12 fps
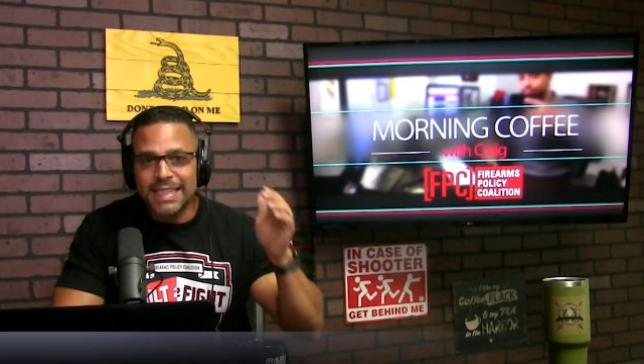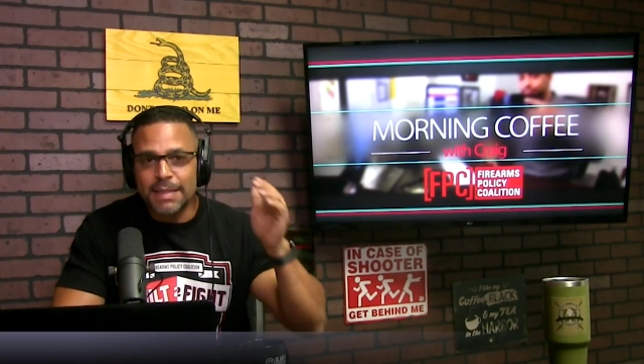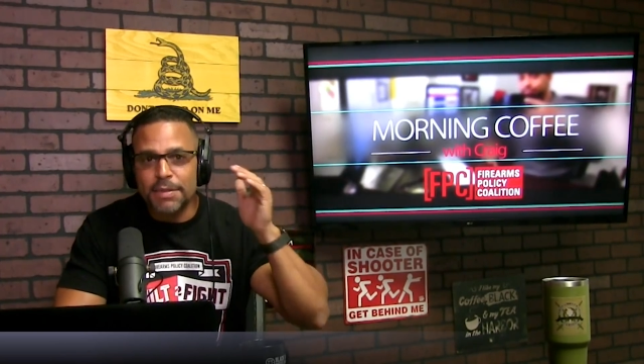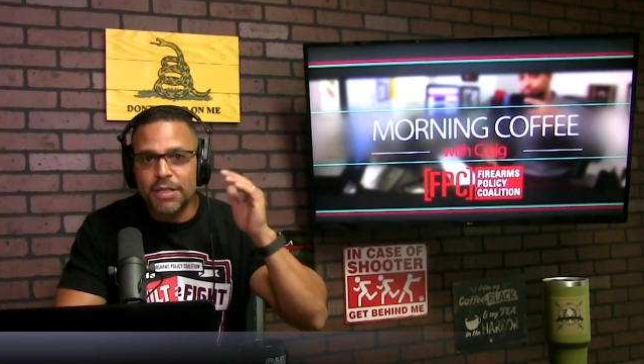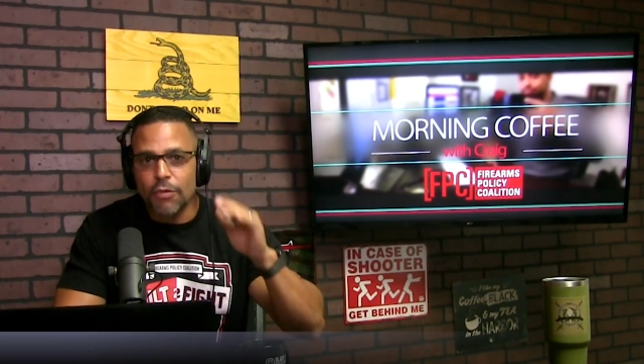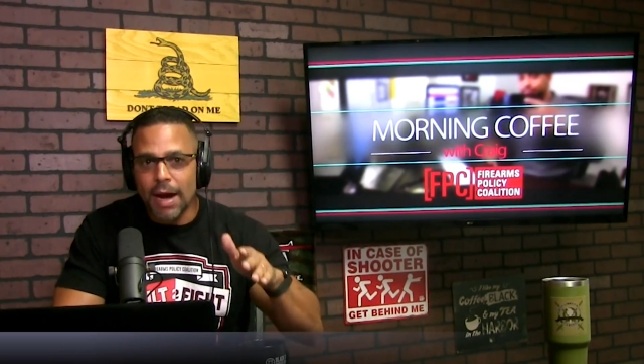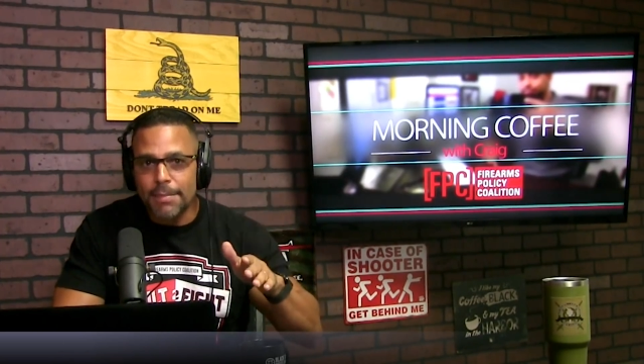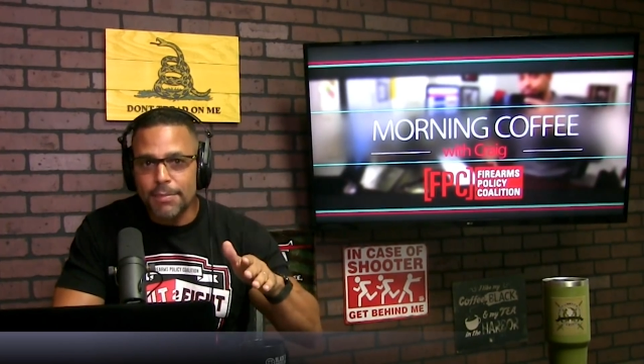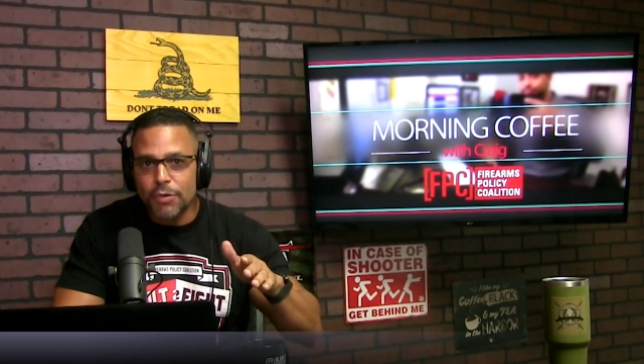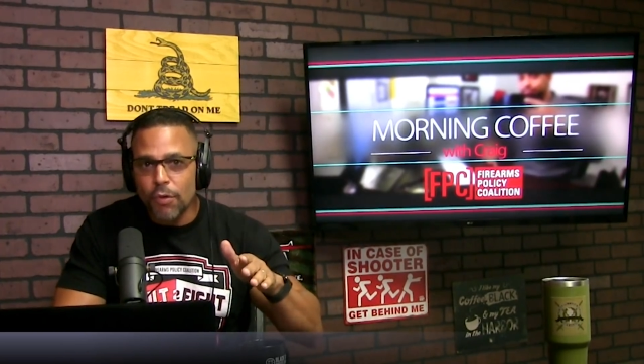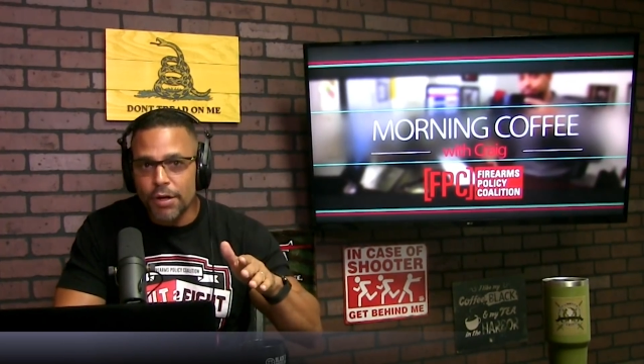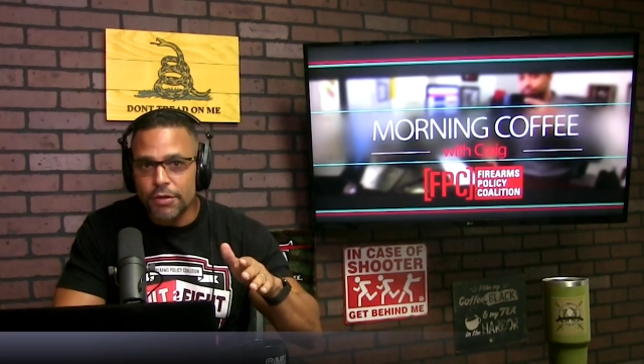please
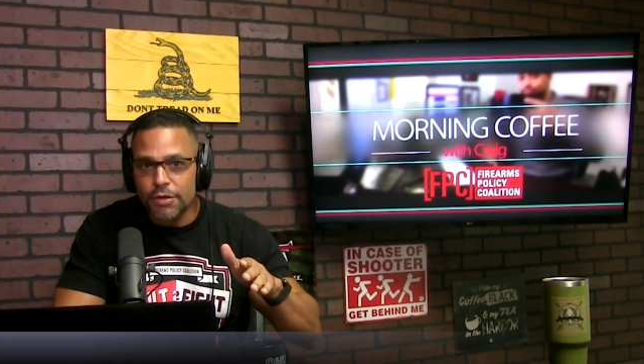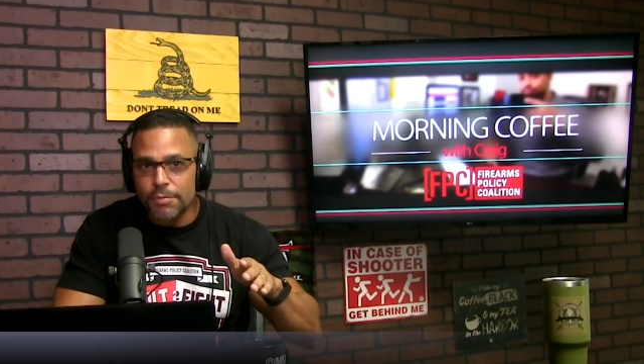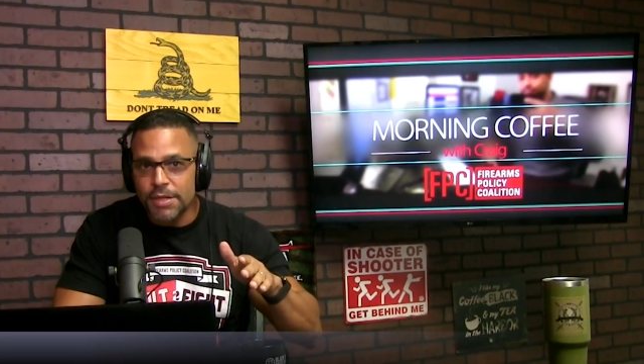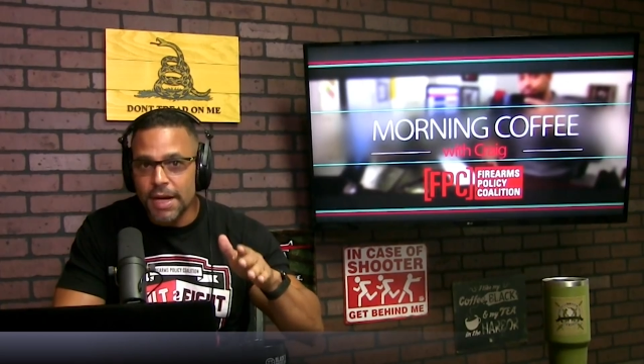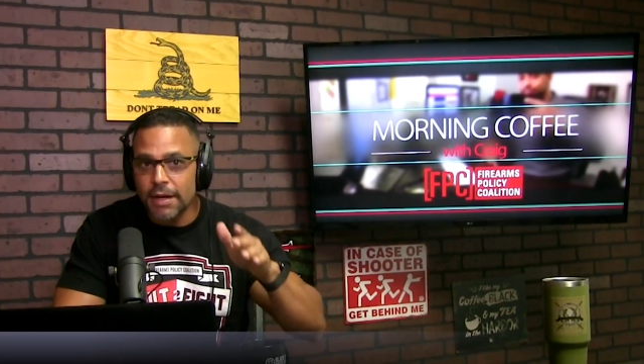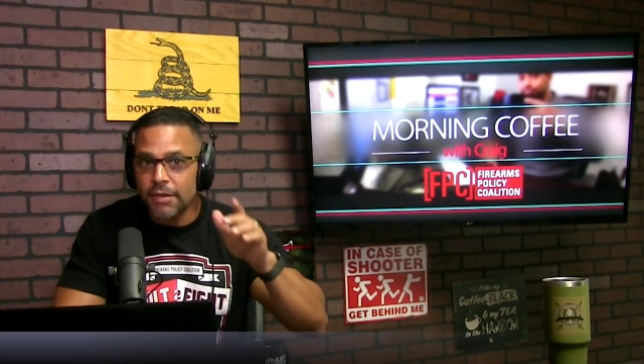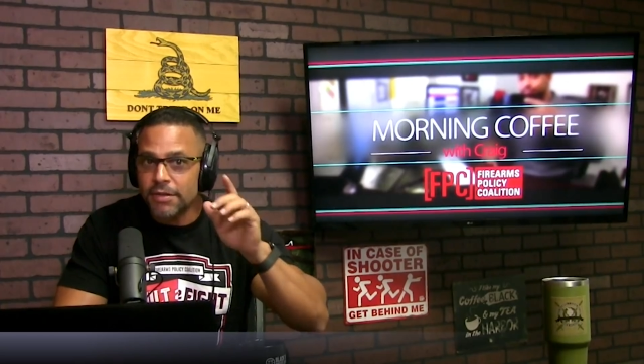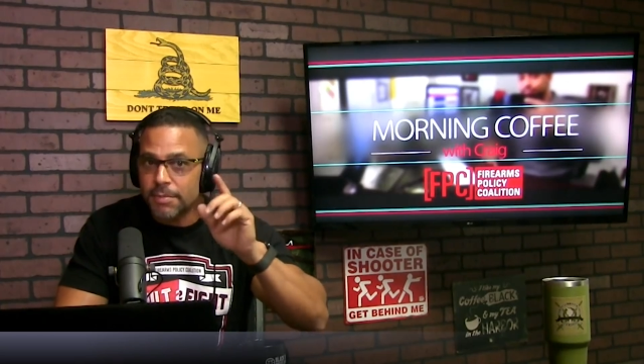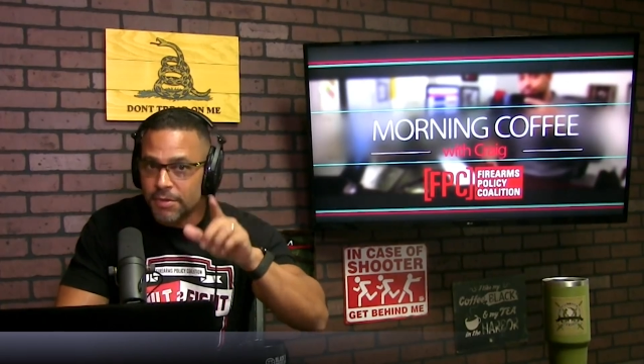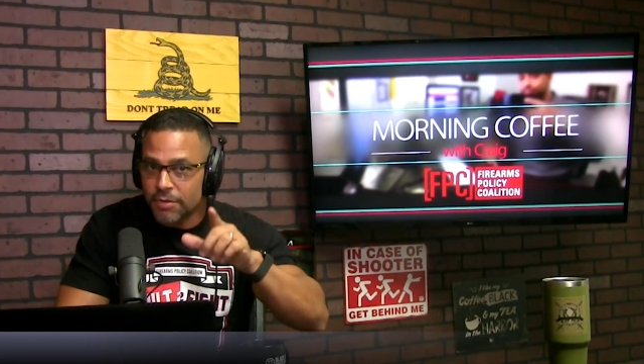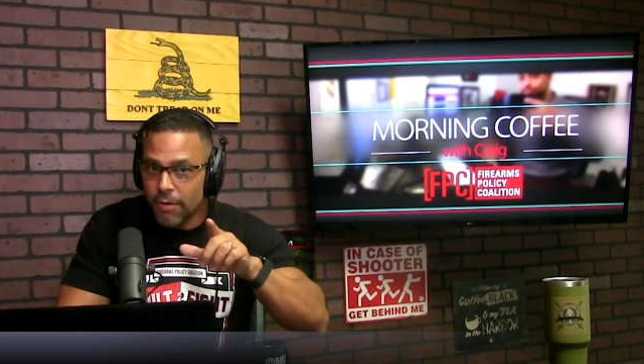subscribe to our YouTube channel,